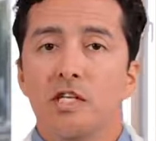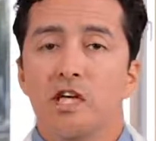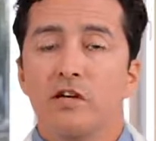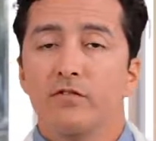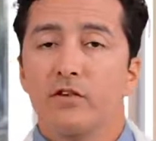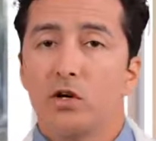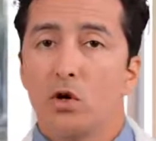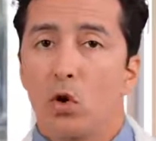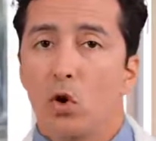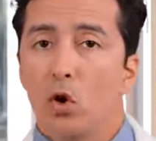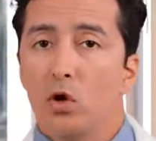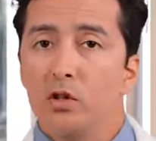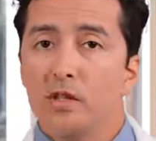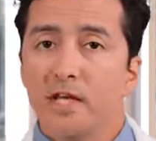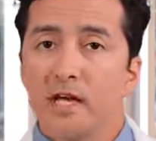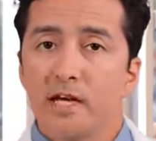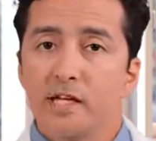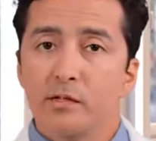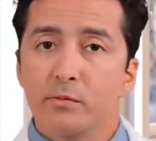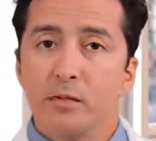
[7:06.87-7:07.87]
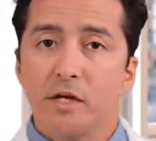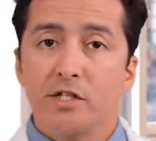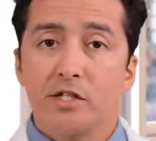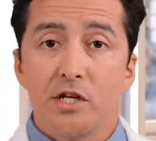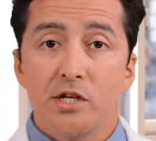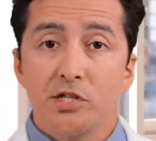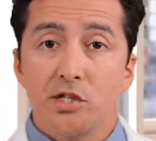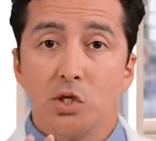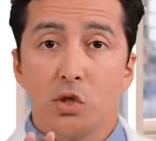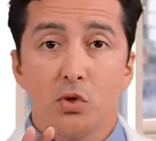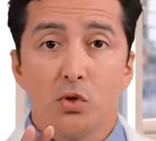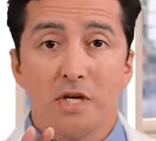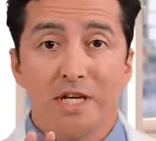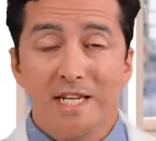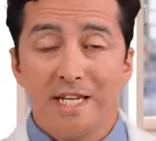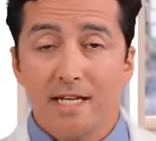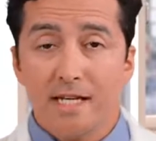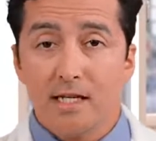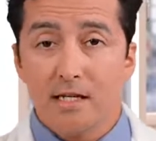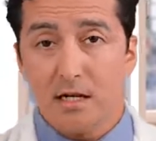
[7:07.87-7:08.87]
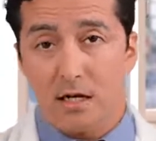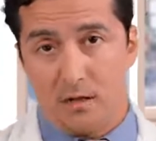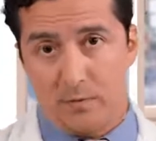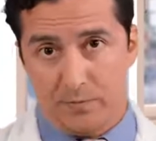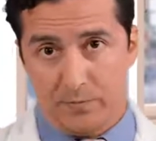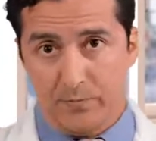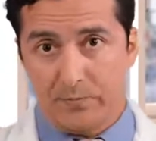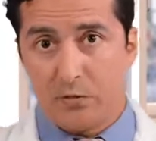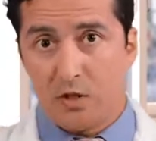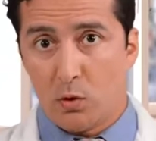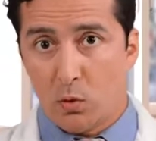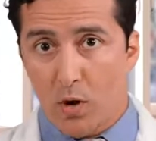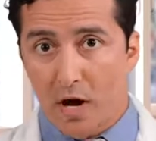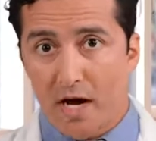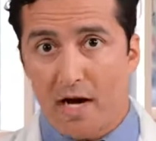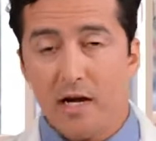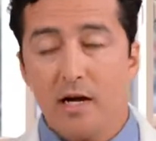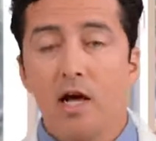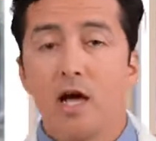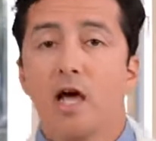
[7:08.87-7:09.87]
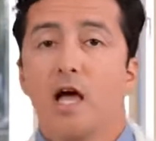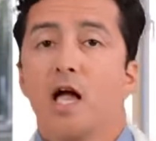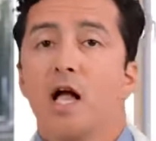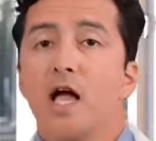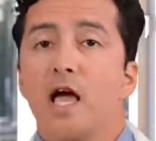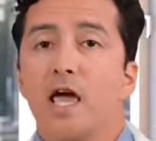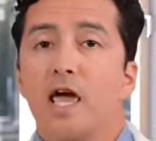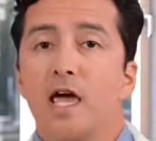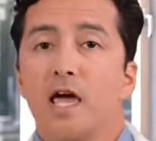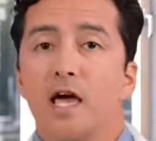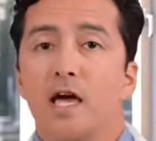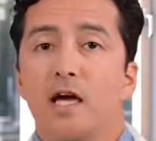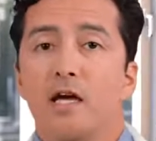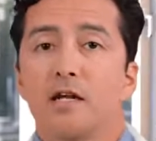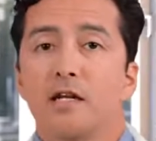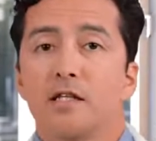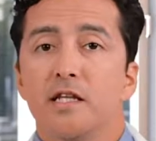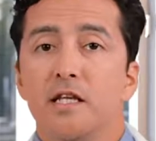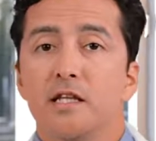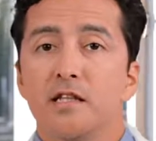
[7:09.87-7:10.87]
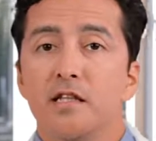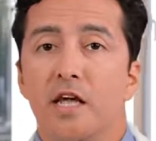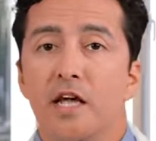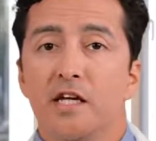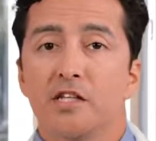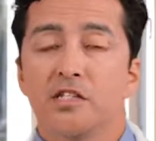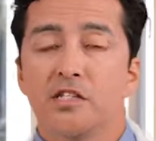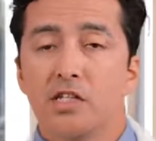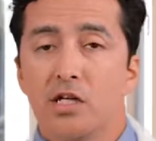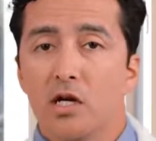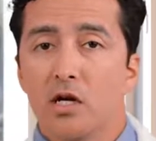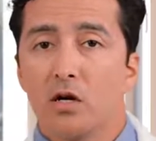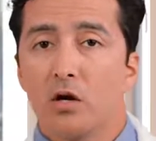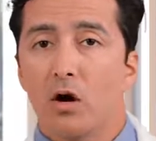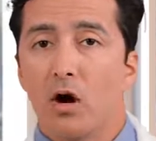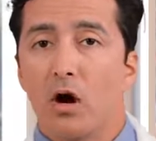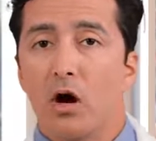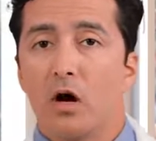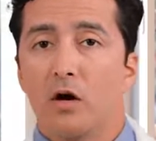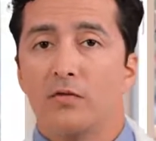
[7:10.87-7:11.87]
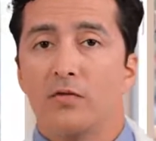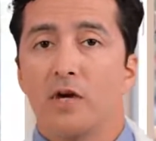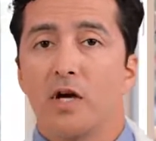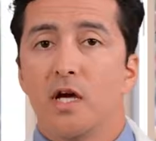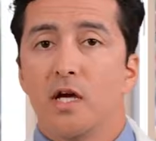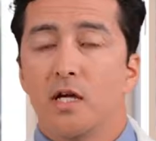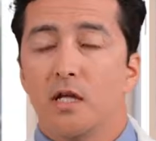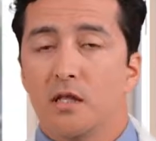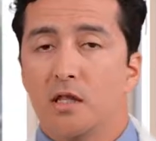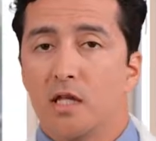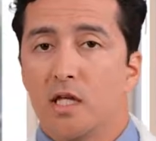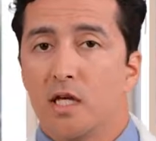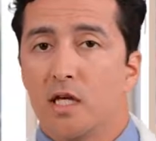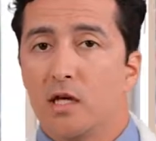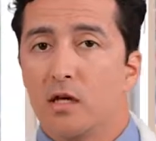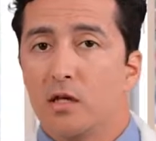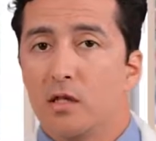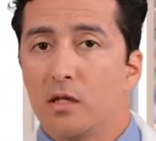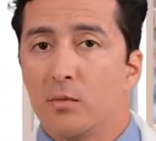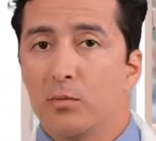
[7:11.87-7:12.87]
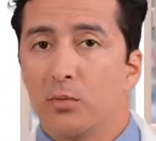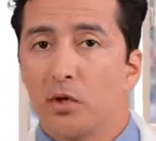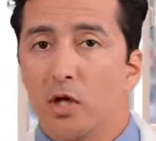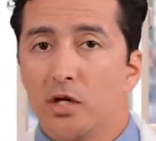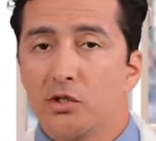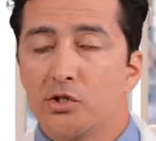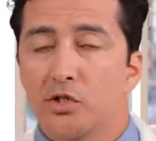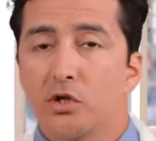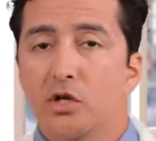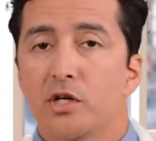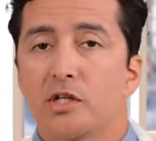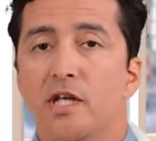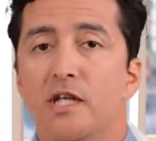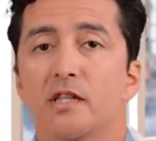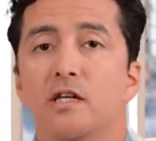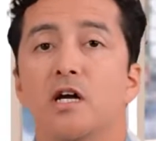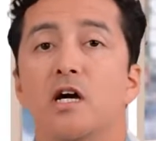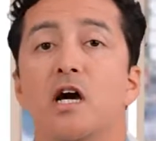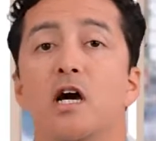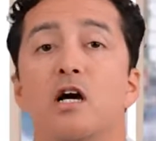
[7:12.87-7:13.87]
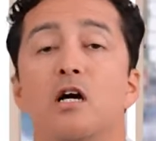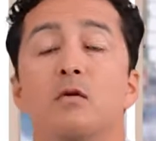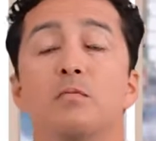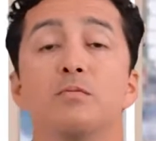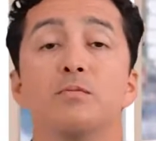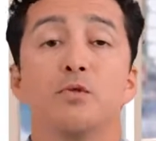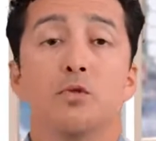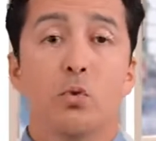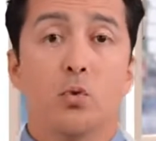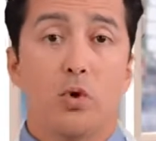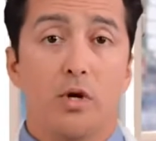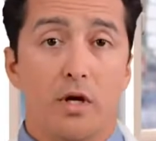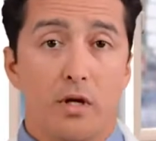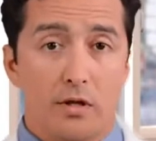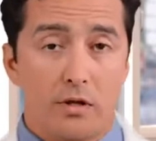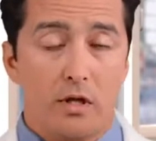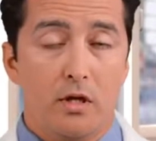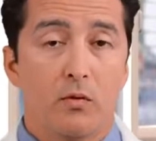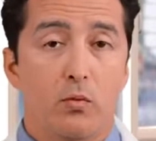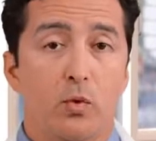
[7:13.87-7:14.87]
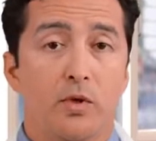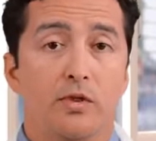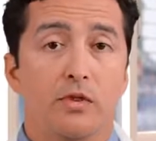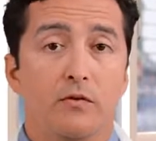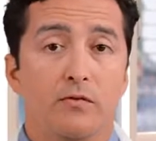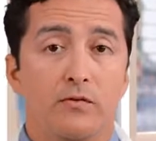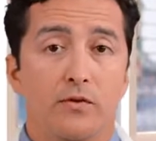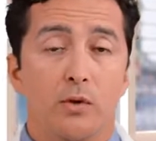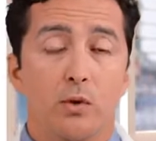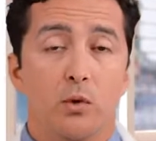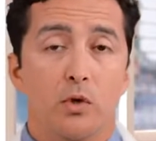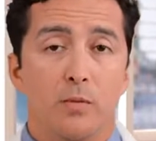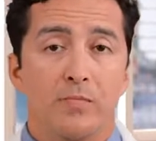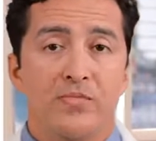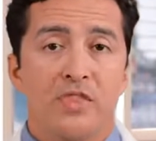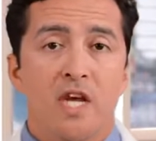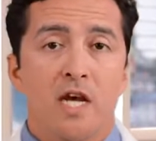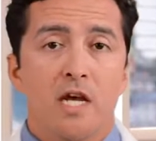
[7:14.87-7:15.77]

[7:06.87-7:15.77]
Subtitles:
given only as much as you need, right? And that takes care of the blood sugar that comes with the food.